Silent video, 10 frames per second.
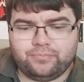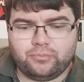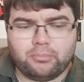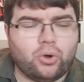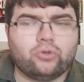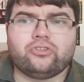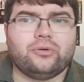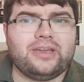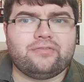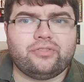more so
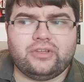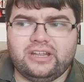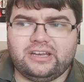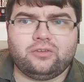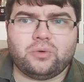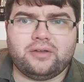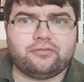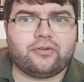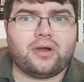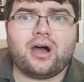even than he did when
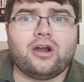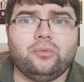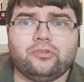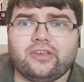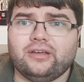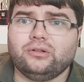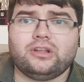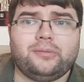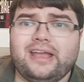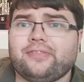Ferrara was killed. And
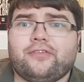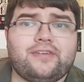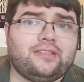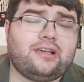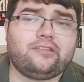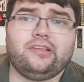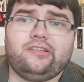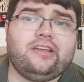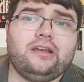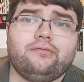I mean, he had the fantastic
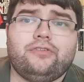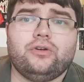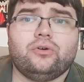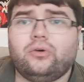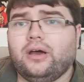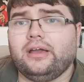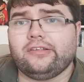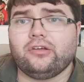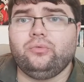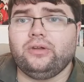scene in For Your Eyes
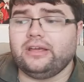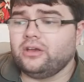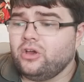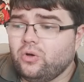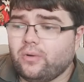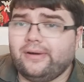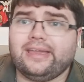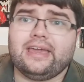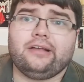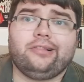Only where he
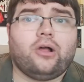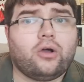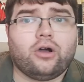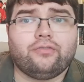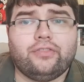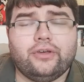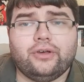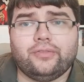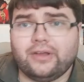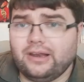kicks Locke off
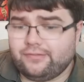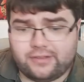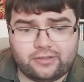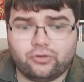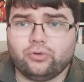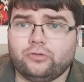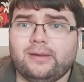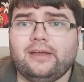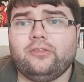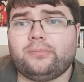the cliff that I talked
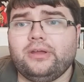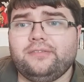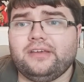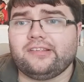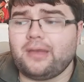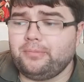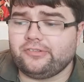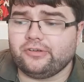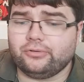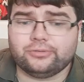about in the previous
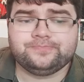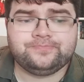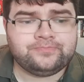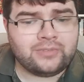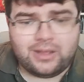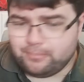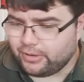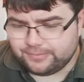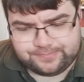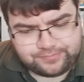episode. But